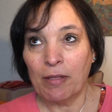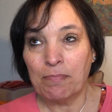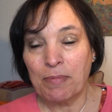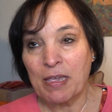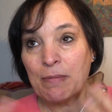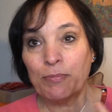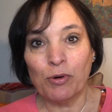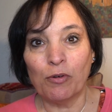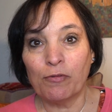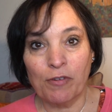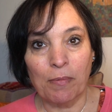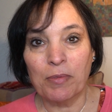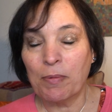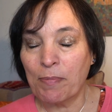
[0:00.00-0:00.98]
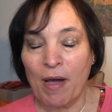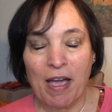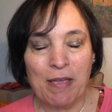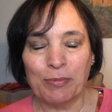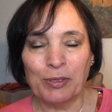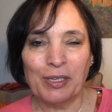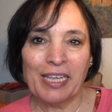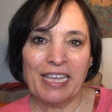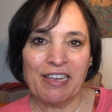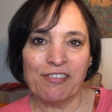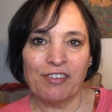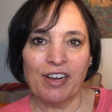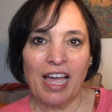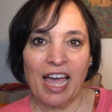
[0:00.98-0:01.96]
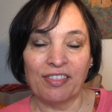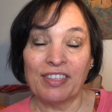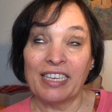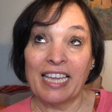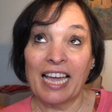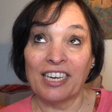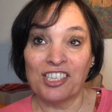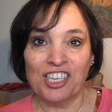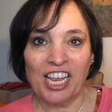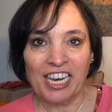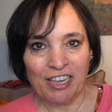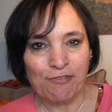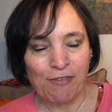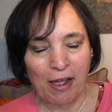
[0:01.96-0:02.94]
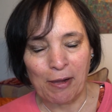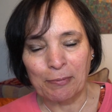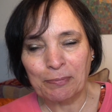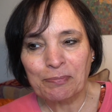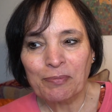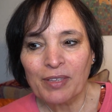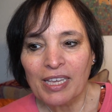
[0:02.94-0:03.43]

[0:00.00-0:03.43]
people from the Bible era and the angelic realm.